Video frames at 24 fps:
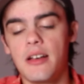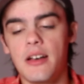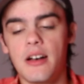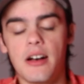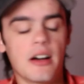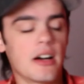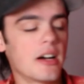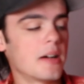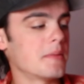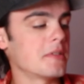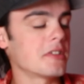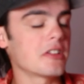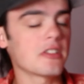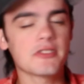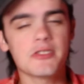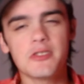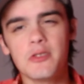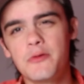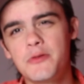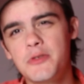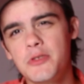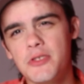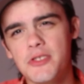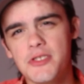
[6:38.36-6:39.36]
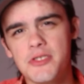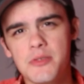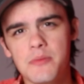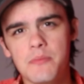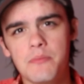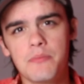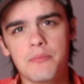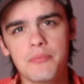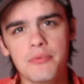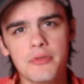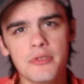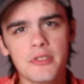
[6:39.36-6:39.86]
It also feels
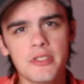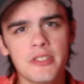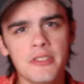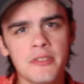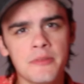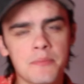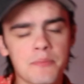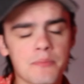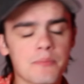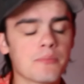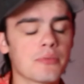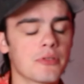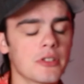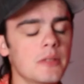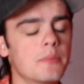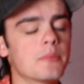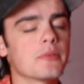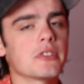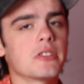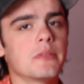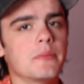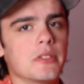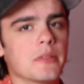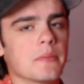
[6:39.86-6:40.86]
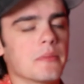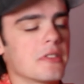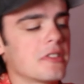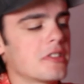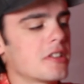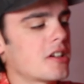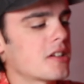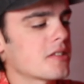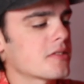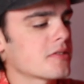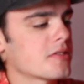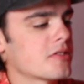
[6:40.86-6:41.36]
pretty premium,
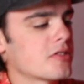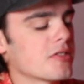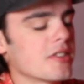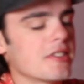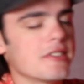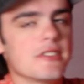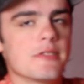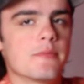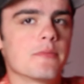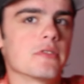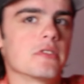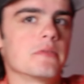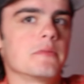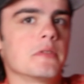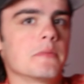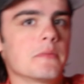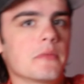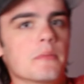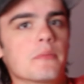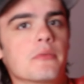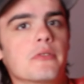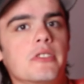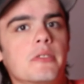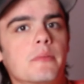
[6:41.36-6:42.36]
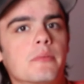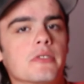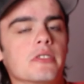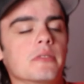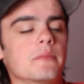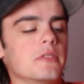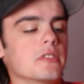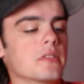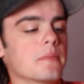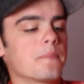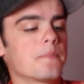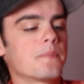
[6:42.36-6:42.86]
not crazy premium, but pretty
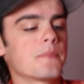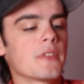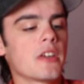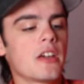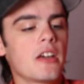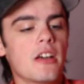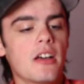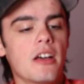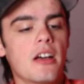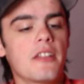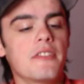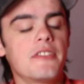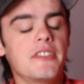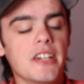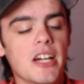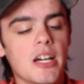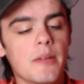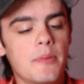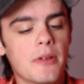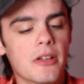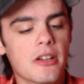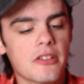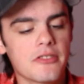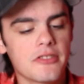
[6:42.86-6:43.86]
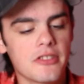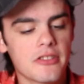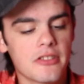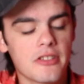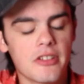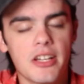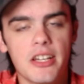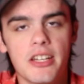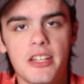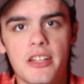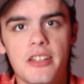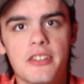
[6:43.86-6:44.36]
premium. The iPad, on the
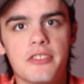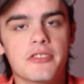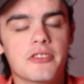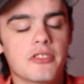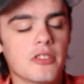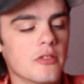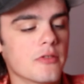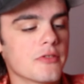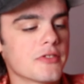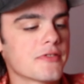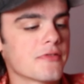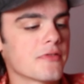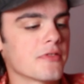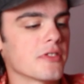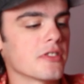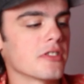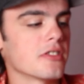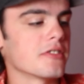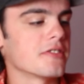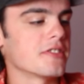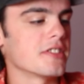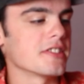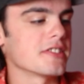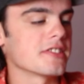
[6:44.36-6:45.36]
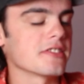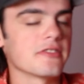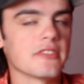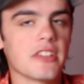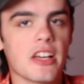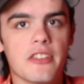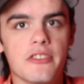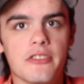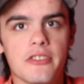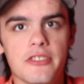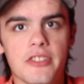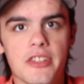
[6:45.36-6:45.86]
other hand, goes for this
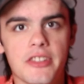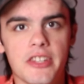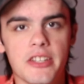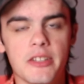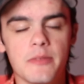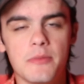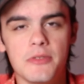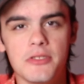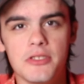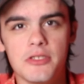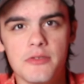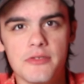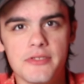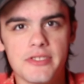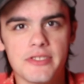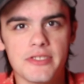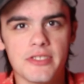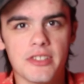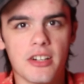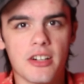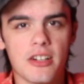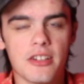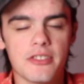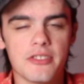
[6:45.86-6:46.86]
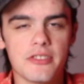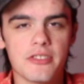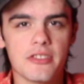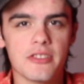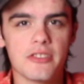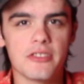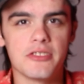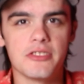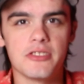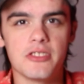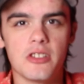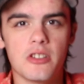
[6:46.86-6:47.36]
leather that they've been using on
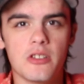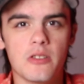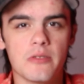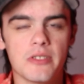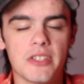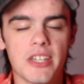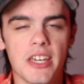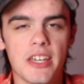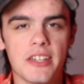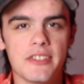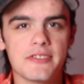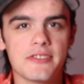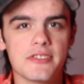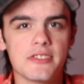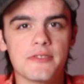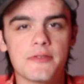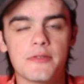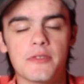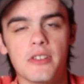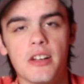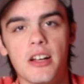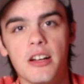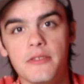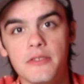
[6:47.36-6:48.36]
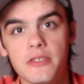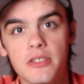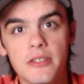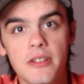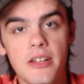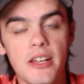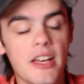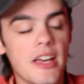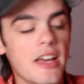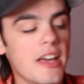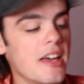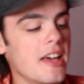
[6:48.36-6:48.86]
their, cases
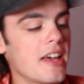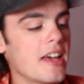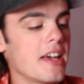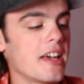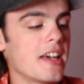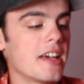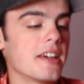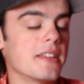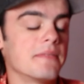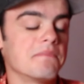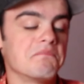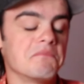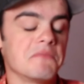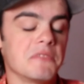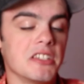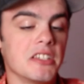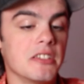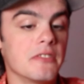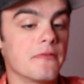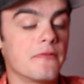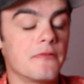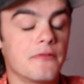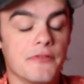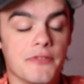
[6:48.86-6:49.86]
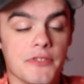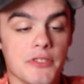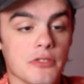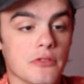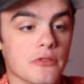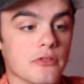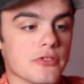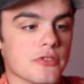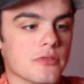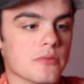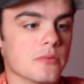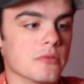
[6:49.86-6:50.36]
forever, and it
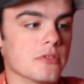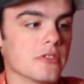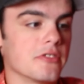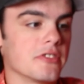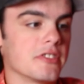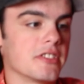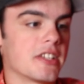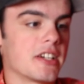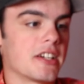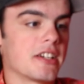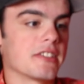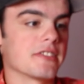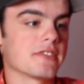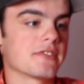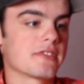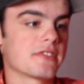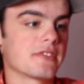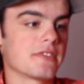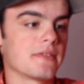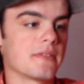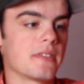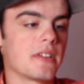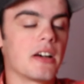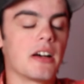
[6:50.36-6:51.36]
feels really nice.